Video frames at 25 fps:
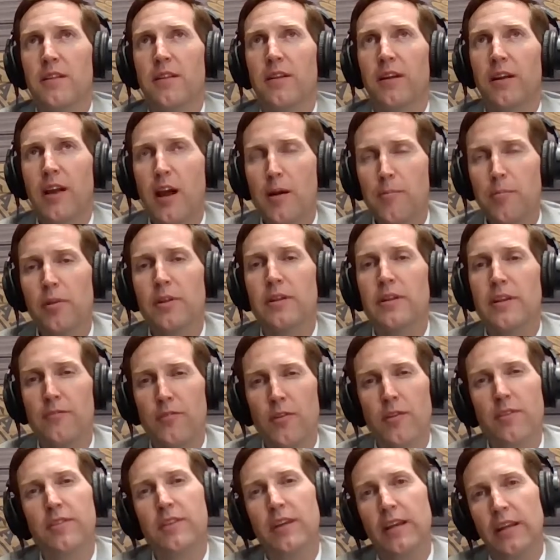a couple of
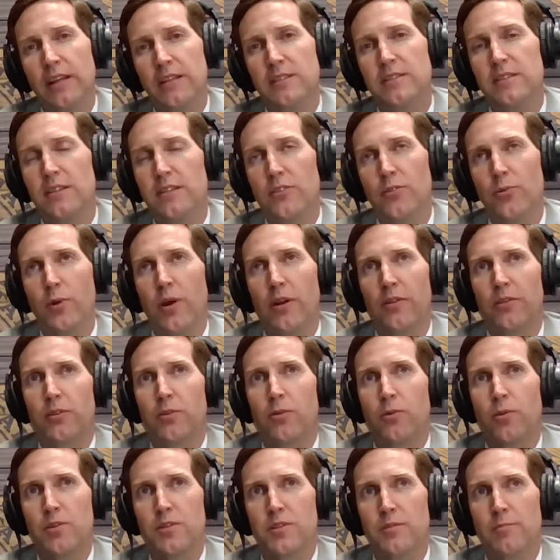different things throughout the
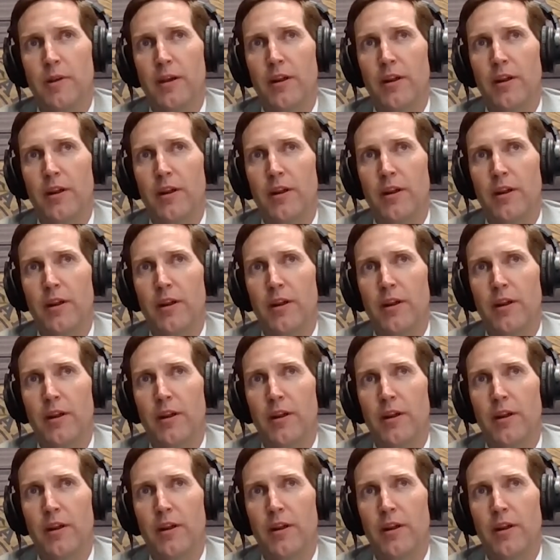course